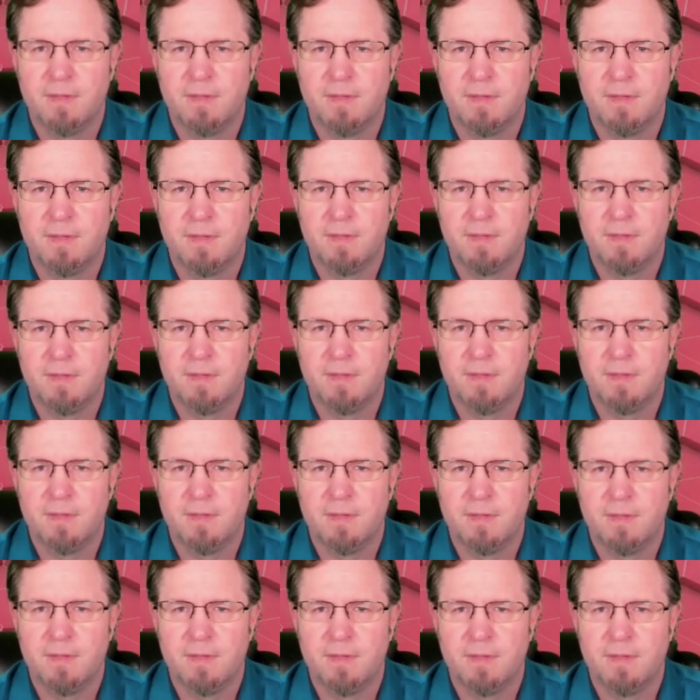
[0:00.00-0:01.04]

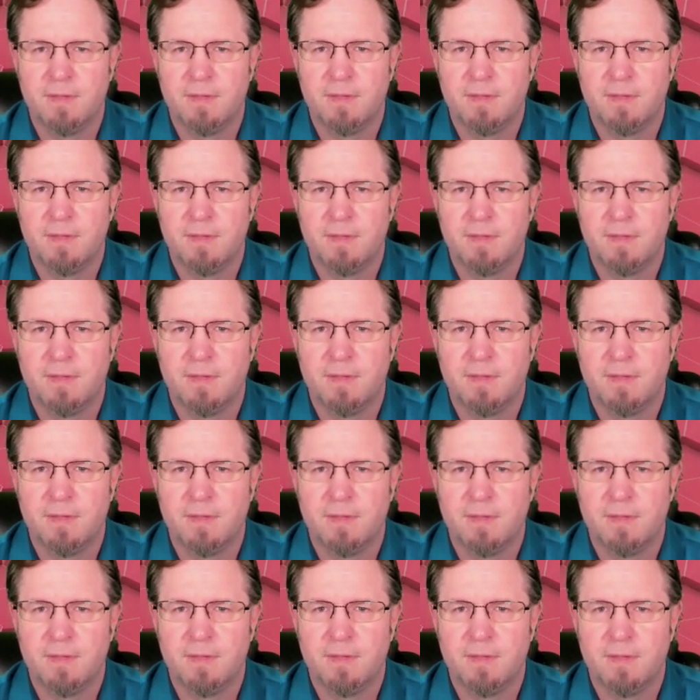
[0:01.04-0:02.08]

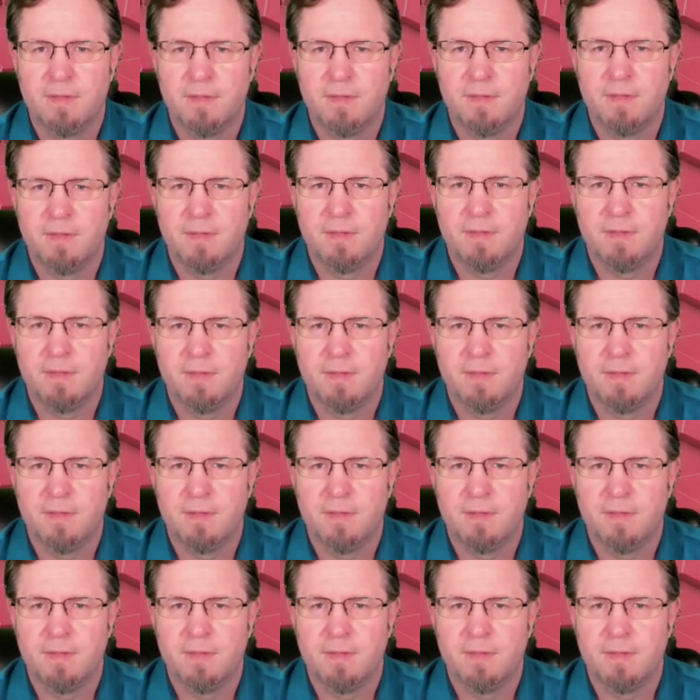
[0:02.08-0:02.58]
No words are spoken by the person on screen.